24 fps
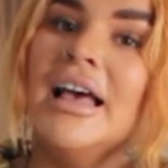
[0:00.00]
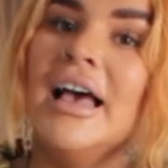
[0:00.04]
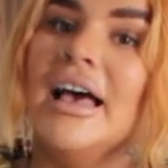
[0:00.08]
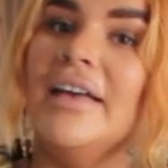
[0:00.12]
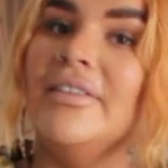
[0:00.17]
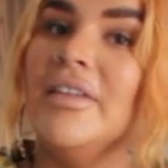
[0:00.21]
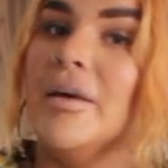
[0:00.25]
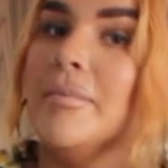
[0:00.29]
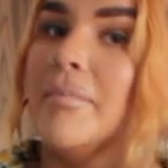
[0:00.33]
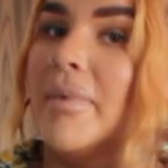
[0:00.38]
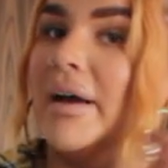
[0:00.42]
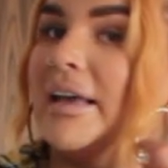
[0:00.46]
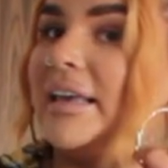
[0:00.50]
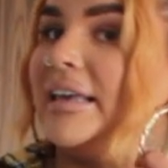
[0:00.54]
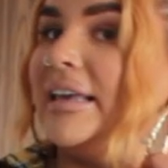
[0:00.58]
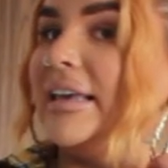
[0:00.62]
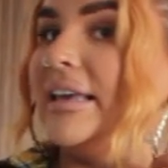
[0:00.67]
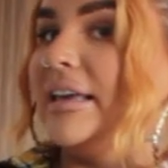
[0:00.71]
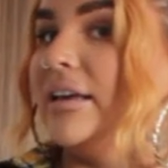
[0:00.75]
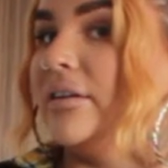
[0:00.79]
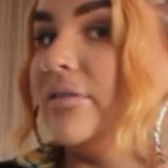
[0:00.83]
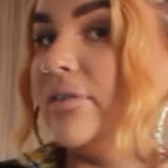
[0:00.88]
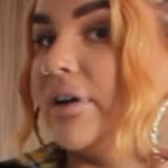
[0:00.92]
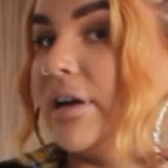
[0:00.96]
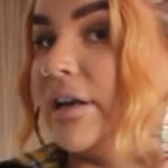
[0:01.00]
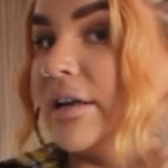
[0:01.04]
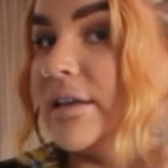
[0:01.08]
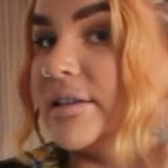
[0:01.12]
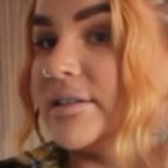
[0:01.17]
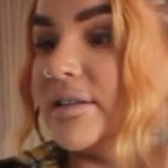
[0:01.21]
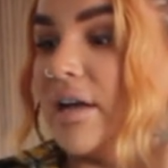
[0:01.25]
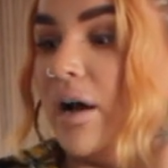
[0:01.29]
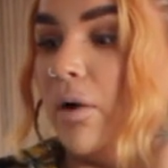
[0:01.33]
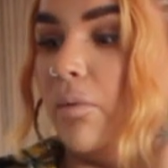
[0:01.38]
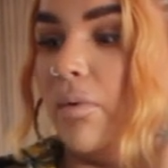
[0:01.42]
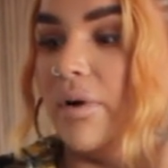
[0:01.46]
And then my
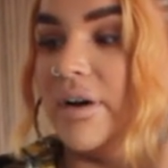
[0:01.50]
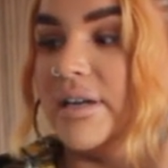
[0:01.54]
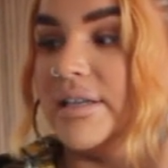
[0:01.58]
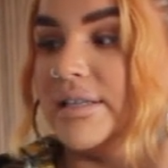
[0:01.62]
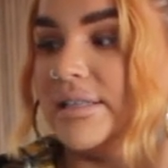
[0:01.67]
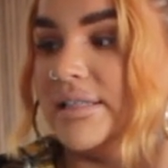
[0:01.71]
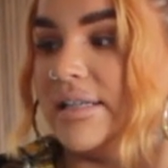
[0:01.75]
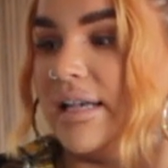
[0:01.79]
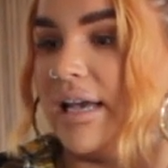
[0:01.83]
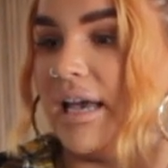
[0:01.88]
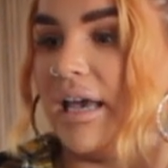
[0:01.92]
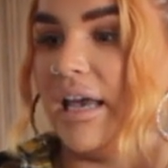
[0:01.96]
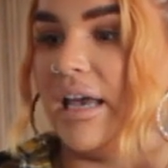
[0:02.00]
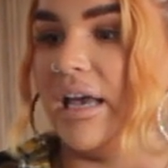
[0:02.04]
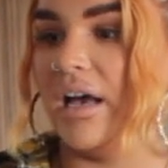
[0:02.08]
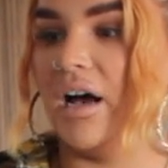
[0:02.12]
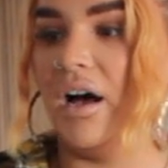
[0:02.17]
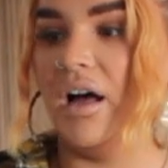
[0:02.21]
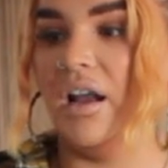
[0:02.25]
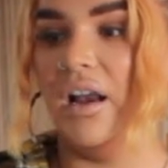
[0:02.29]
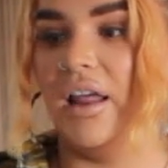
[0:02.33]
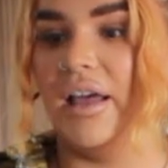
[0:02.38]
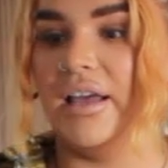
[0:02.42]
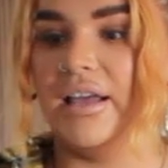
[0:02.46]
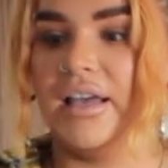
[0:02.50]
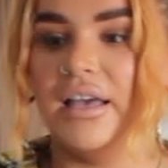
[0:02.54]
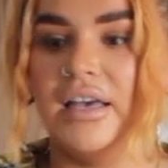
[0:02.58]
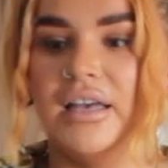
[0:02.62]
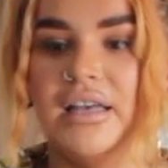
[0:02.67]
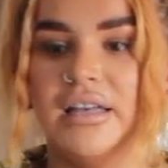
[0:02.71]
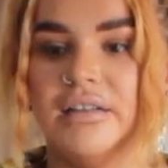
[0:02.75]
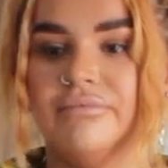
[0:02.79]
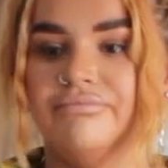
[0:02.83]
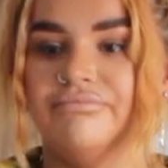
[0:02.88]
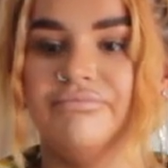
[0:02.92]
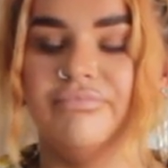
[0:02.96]
earrings, I want to say, are like
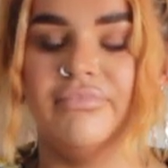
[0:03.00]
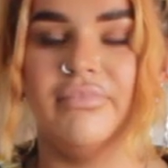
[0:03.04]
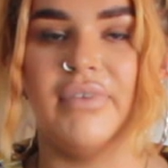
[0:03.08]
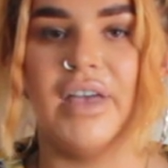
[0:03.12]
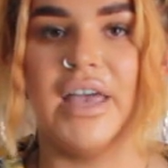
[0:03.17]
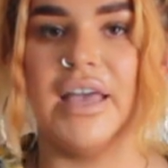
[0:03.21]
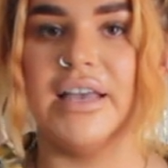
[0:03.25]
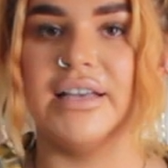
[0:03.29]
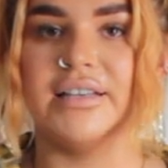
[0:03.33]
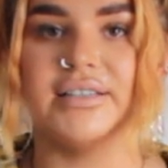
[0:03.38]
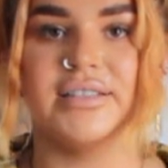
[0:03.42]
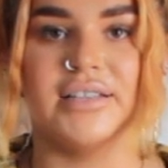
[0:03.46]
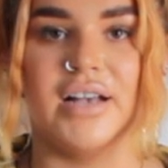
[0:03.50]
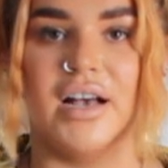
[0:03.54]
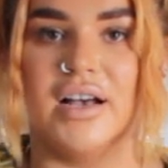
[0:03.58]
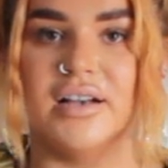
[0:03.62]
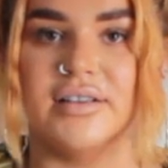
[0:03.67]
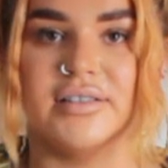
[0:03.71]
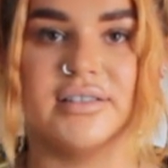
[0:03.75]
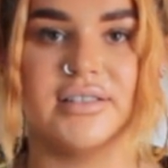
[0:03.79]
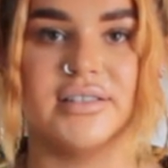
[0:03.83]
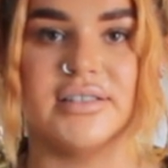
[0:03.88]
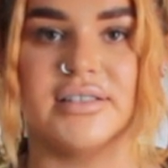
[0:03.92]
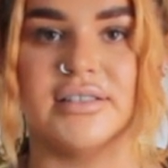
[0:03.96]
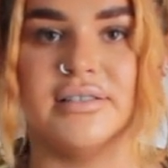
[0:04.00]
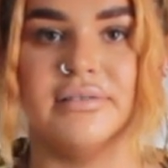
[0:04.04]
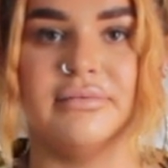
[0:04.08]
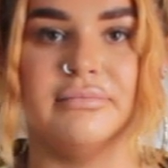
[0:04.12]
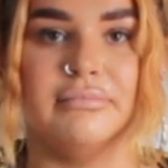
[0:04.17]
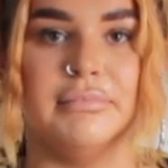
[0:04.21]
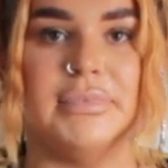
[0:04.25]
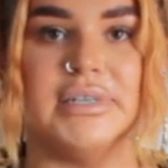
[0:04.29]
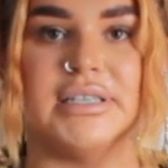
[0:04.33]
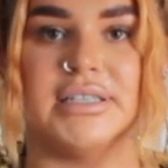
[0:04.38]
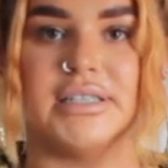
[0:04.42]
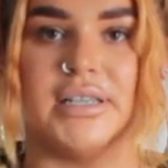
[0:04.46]
ASOS,
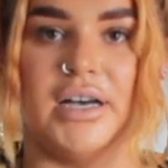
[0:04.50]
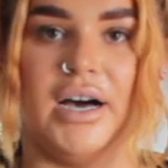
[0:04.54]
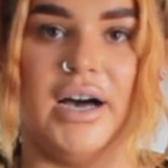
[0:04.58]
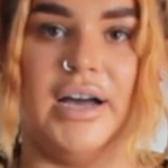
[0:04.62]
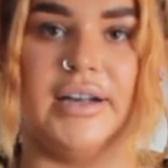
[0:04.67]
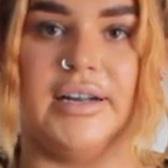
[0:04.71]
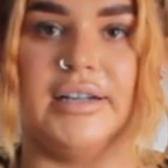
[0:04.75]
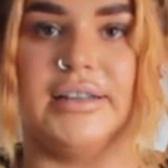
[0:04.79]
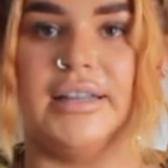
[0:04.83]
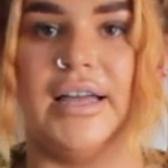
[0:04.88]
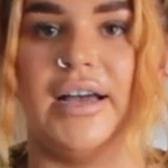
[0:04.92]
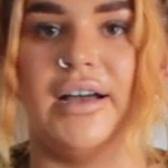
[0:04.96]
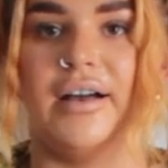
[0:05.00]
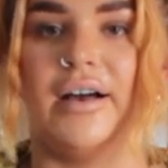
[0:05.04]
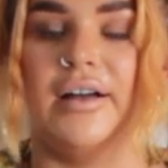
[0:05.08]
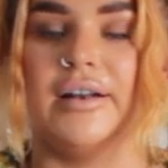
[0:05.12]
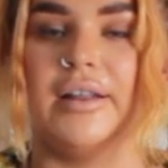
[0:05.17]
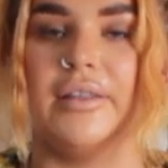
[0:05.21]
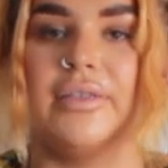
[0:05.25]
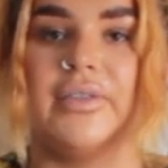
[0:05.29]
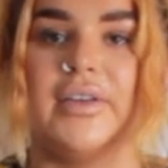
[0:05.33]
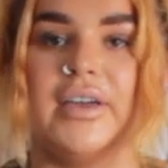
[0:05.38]
Misguided, that kind of